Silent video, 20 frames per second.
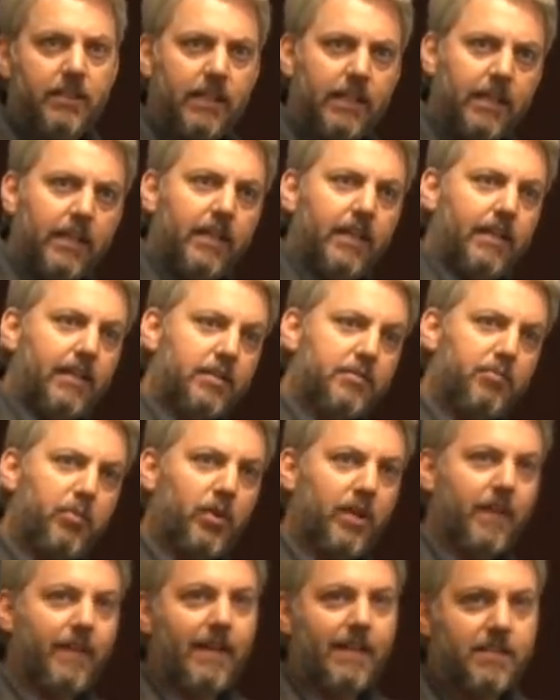And it's
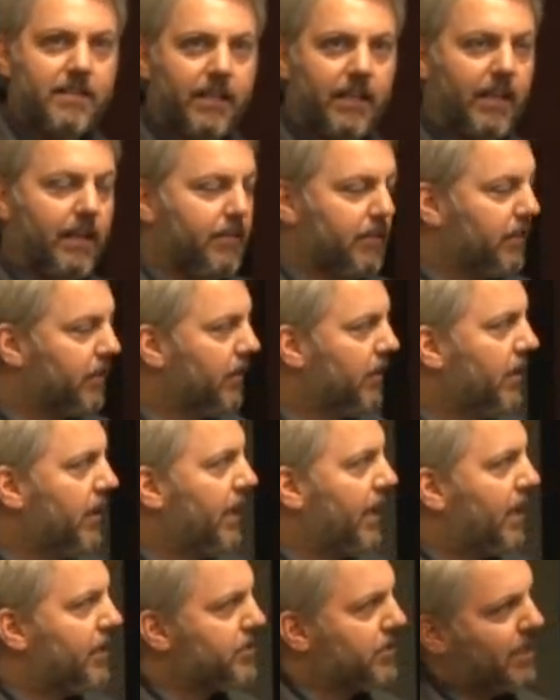putting that together
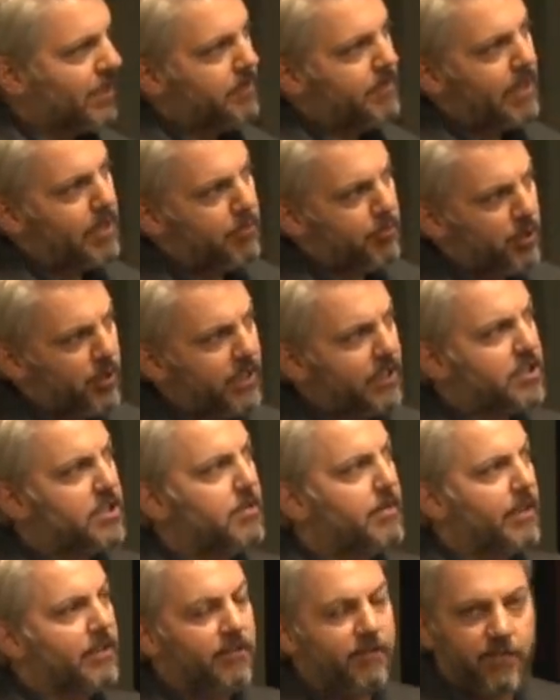and trying to make a prediction
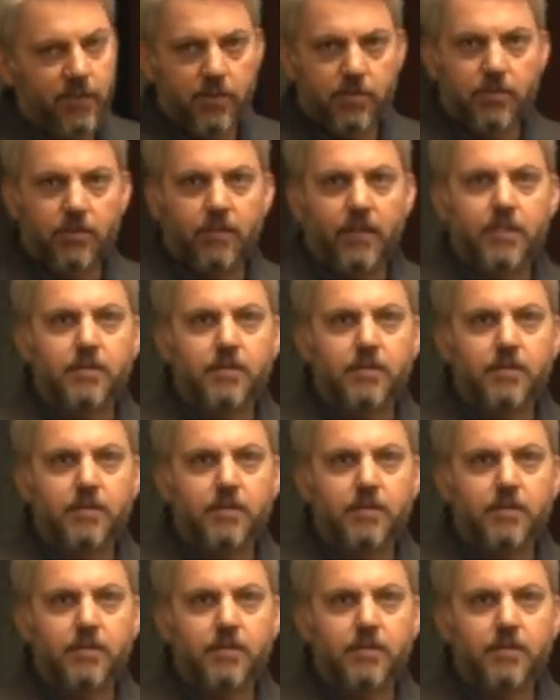about the future